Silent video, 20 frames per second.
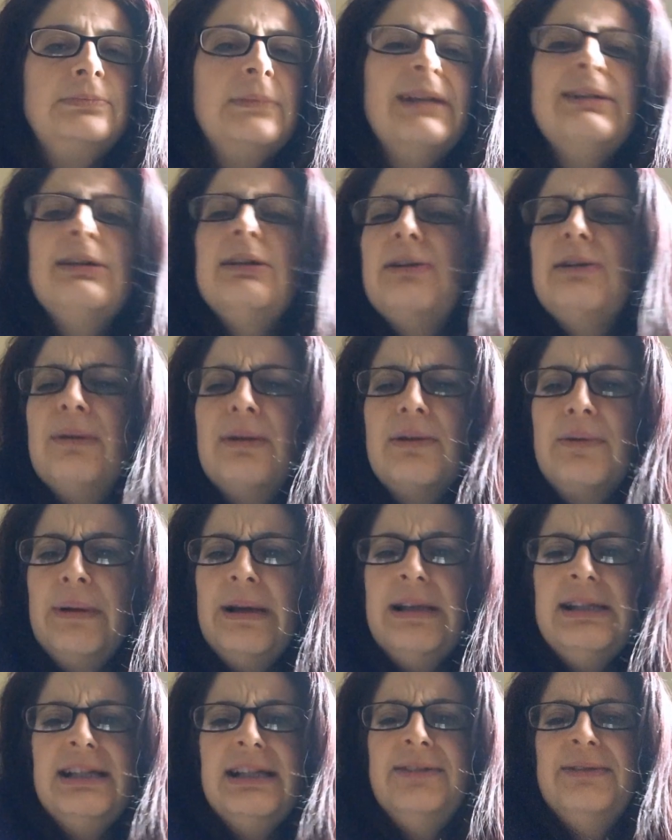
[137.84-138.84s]
I don't know what the
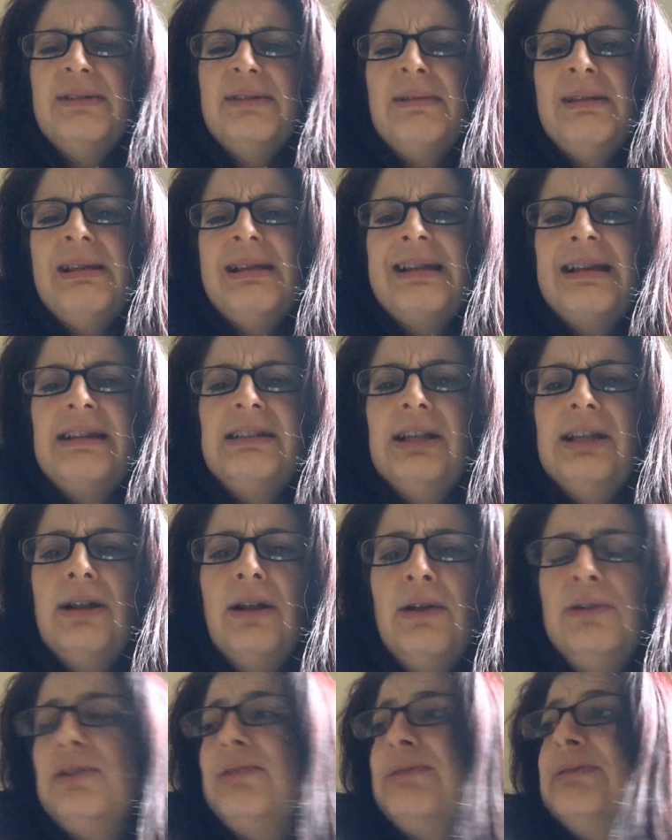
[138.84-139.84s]
word is for when that takes the
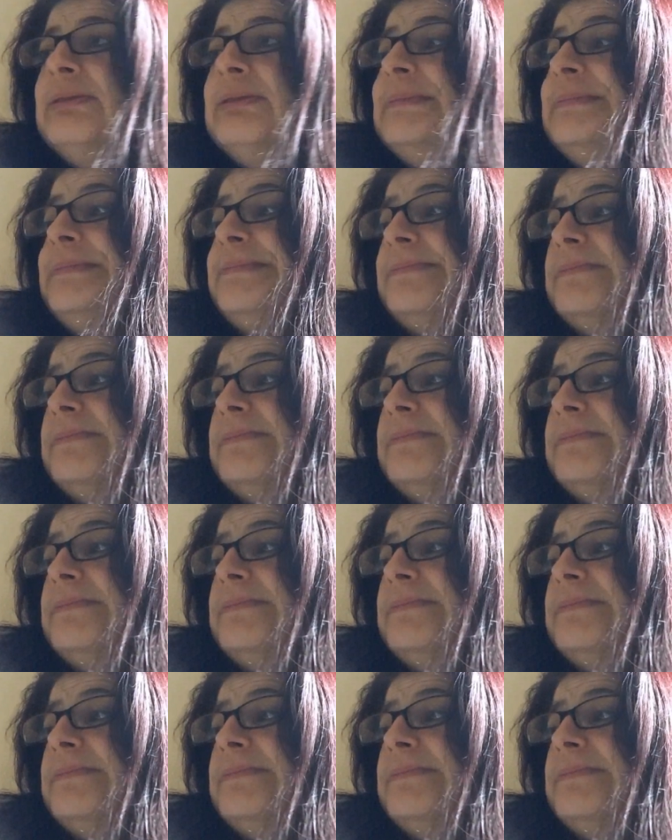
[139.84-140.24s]
clothes off.